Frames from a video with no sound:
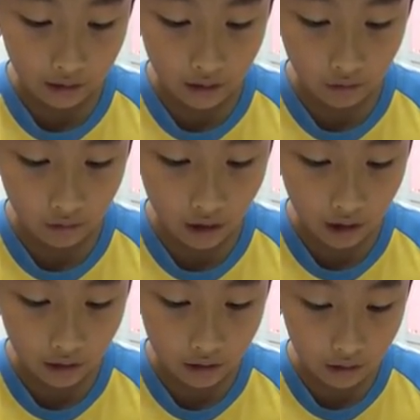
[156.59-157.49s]
is
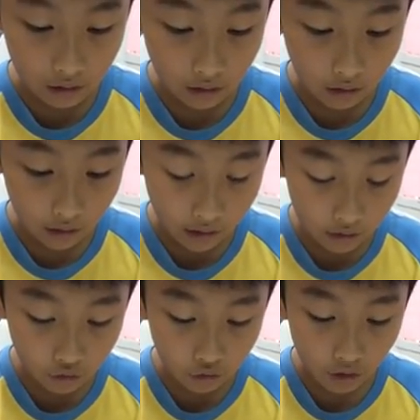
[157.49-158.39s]
what
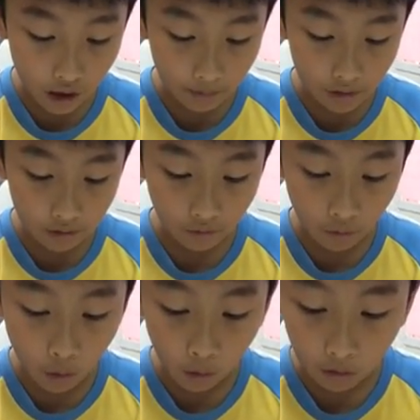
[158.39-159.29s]
hand traps
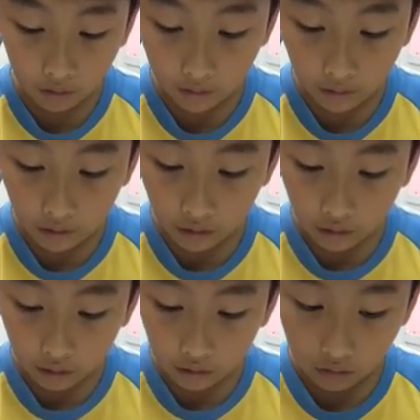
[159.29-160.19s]

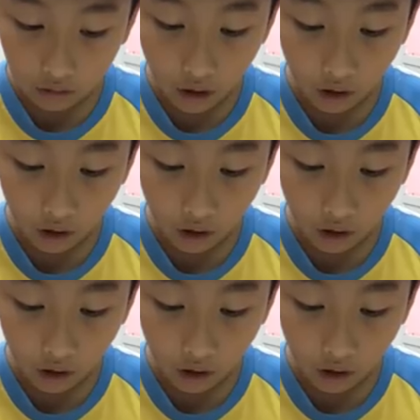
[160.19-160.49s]
are for.